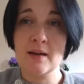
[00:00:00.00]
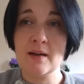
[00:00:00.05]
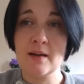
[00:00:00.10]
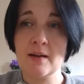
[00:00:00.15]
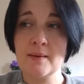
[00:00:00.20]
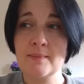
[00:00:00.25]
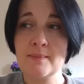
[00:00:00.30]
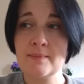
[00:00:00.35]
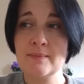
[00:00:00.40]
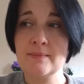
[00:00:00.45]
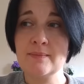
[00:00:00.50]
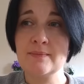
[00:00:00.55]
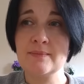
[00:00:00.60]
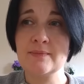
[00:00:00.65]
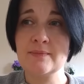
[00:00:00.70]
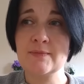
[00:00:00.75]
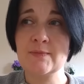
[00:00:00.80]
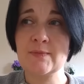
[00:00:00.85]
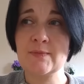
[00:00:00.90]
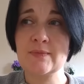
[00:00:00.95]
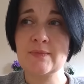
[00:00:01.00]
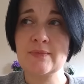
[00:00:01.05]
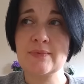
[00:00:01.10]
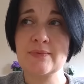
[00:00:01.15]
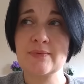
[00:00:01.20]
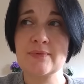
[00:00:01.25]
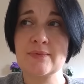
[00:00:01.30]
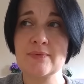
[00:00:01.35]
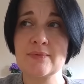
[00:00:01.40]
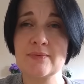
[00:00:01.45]
I'll
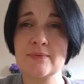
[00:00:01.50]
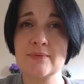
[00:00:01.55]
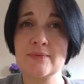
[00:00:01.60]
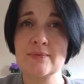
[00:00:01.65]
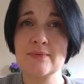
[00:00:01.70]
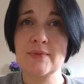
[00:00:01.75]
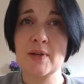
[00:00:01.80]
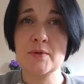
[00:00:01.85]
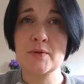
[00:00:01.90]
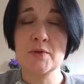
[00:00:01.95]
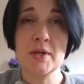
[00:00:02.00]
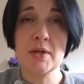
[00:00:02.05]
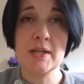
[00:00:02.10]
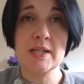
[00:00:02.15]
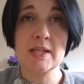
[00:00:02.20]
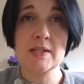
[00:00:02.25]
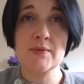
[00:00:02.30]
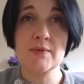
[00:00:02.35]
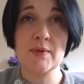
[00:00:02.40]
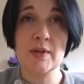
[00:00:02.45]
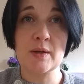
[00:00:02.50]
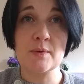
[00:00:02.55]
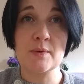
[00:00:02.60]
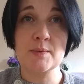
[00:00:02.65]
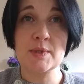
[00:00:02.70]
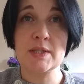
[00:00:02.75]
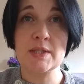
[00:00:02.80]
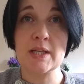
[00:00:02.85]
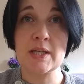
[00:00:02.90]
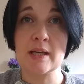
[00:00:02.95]
try and get this video
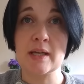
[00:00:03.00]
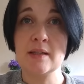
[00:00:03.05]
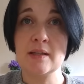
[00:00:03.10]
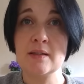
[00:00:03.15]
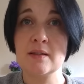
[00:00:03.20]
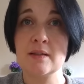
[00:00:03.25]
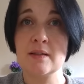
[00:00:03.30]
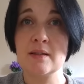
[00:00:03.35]
up today.